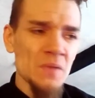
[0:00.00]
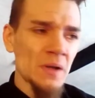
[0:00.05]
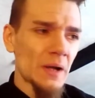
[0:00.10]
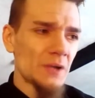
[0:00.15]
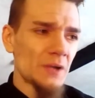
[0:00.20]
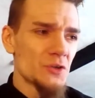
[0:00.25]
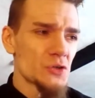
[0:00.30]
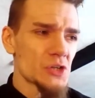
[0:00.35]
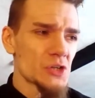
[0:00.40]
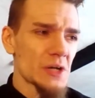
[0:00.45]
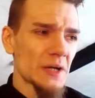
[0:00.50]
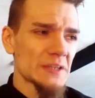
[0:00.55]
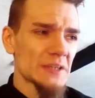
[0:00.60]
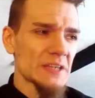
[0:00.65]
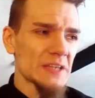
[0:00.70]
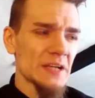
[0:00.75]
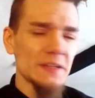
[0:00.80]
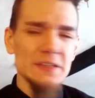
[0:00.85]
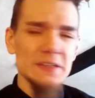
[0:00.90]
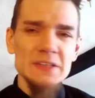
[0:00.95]
And usually I
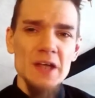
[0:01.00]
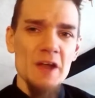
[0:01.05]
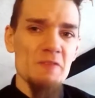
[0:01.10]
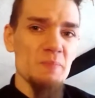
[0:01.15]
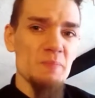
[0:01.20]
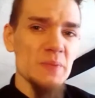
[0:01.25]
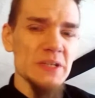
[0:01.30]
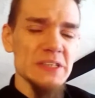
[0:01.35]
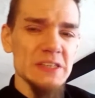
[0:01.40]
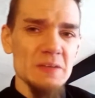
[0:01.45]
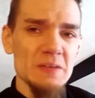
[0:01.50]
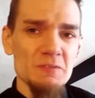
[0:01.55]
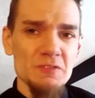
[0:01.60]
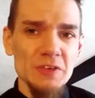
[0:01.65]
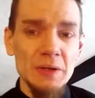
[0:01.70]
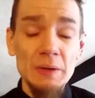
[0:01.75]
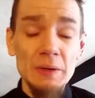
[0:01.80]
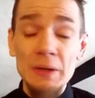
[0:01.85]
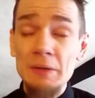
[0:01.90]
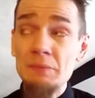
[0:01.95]
take this and I miss
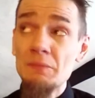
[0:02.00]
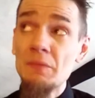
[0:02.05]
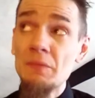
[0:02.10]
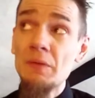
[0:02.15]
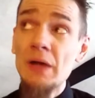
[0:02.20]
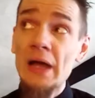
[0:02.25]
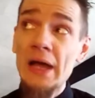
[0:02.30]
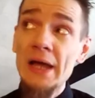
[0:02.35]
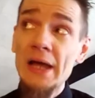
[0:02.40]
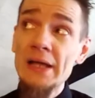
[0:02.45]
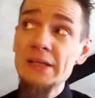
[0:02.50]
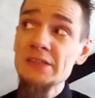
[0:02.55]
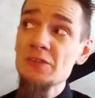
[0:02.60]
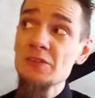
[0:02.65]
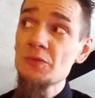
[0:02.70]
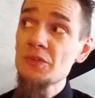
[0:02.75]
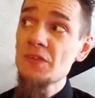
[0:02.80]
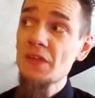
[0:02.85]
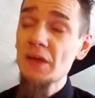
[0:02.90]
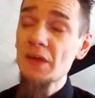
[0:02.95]
something, and as I
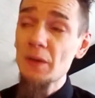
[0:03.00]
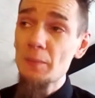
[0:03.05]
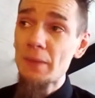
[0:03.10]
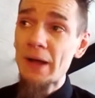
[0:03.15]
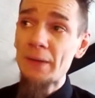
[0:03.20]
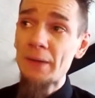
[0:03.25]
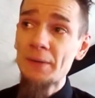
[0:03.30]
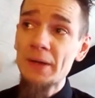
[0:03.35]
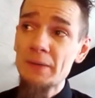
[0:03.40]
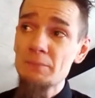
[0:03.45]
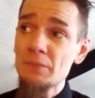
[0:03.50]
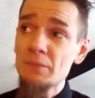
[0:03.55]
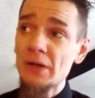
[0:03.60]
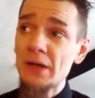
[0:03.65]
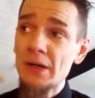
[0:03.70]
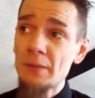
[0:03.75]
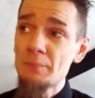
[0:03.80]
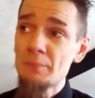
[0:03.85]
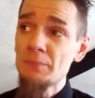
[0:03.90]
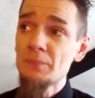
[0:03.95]
think about it,
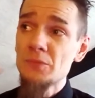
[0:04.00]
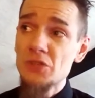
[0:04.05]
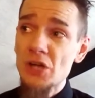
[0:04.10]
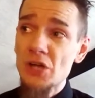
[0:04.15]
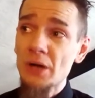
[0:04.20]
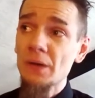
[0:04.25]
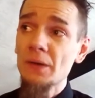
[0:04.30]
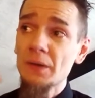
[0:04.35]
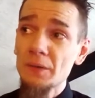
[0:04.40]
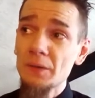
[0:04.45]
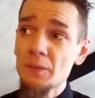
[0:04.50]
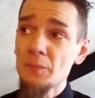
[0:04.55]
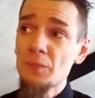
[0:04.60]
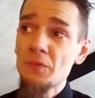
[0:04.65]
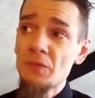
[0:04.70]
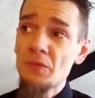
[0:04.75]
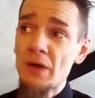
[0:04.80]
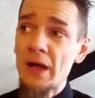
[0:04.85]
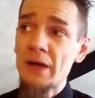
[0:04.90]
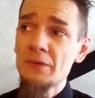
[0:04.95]
juggling them
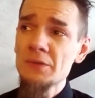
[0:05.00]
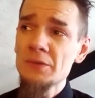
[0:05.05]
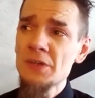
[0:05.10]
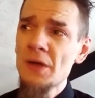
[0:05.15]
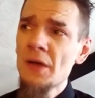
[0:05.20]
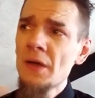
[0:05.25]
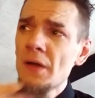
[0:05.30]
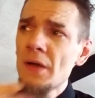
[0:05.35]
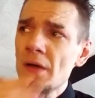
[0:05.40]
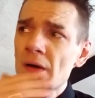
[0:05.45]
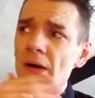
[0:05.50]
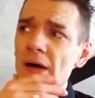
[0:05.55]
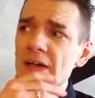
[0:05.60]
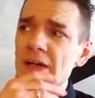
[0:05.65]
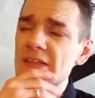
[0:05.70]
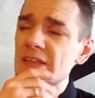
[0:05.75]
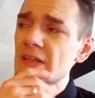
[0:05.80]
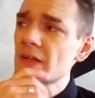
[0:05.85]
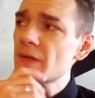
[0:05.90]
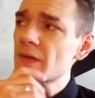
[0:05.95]
around, I
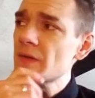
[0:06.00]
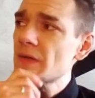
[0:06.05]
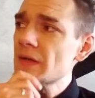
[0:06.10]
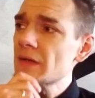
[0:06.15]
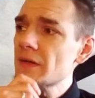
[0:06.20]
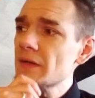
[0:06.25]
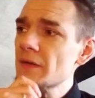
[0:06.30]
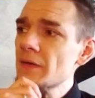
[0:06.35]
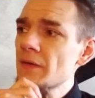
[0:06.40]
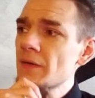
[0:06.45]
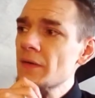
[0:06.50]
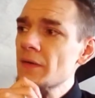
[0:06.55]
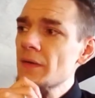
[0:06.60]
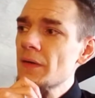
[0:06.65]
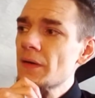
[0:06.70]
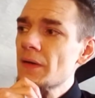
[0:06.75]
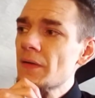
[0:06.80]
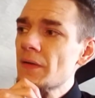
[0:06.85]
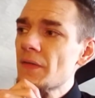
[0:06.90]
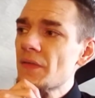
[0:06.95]
sit there and think,
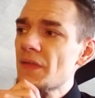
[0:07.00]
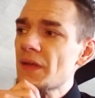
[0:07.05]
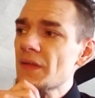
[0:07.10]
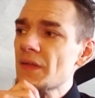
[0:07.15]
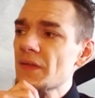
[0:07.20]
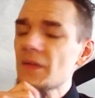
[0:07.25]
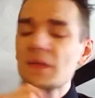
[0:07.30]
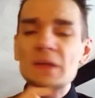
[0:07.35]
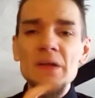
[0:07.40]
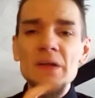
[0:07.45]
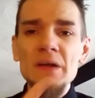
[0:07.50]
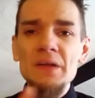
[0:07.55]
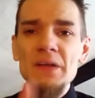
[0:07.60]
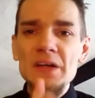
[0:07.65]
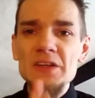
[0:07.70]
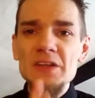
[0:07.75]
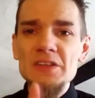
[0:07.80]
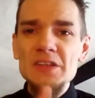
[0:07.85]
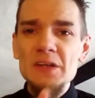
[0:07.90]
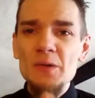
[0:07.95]

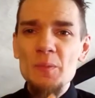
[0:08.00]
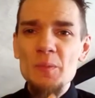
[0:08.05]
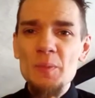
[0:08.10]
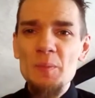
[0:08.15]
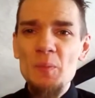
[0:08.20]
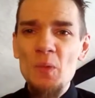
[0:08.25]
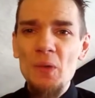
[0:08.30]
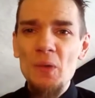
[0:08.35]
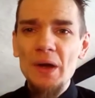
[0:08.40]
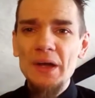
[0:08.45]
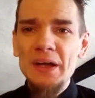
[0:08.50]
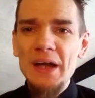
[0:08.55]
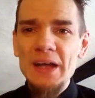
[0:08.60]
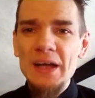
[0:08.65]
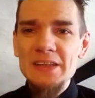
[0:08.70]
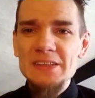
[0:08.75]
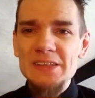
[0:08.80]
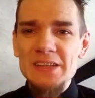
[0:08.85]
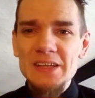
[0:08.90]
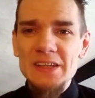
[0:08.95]
there's a little bit more I could
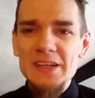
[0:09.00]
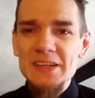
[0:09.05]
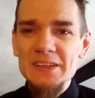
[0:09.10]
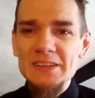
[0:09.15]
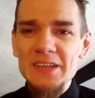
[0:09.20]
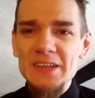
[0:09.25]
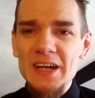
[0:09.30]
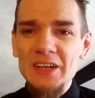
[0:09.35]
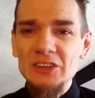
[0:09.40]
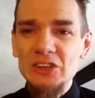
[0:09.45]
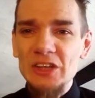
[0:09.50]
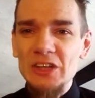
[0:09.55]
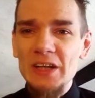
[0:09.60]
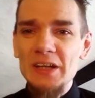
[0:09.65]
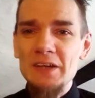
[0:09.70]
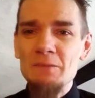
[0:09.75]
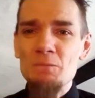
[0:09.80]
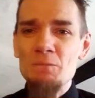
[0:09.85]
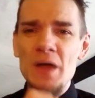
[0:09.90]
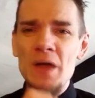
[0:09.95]
add to this,
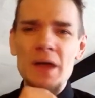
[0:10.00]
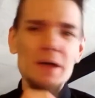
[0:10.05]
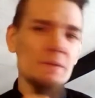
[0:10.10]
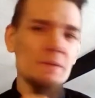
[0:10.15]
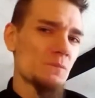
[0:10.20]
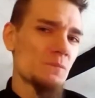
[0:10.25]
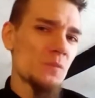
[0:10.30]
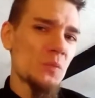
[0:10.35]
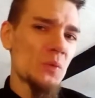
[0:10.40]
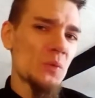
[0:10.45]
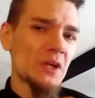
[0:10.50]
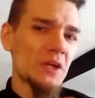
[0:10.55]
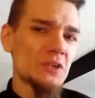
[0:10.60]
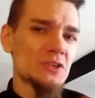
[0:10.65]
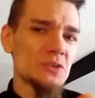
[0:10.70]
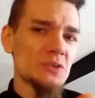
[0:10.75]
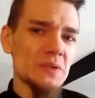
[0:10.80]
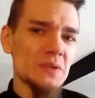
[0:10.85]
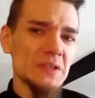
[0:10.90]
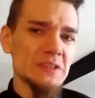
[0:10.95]
actually. We could
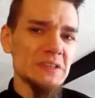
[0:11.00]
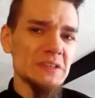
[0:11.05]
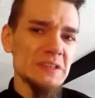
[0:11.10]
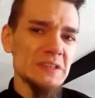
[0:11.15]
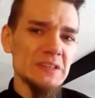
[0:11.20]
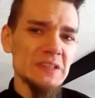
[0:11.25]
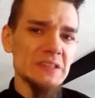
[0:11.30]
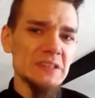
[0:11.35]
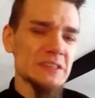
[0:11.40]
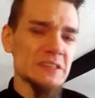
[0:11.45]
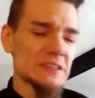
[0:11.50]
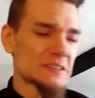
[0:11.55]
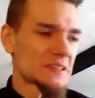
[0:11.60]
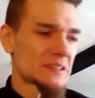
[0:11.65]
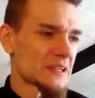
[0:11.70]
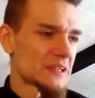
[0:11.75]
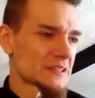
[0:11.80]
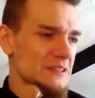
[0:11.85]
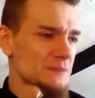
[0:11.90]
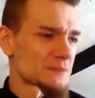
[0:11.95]
do this, and
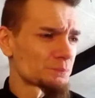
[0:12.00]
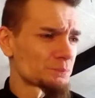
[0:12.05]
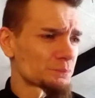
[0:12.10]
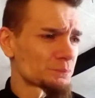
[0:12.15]
this.